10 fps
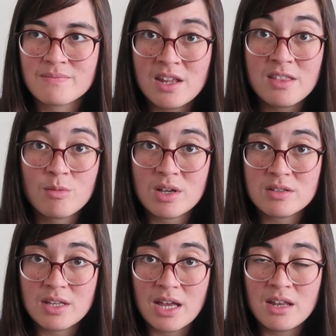anything by
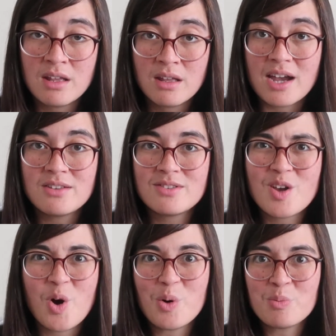Zed, I see
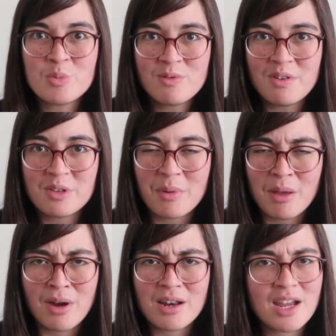whole movies in my mind.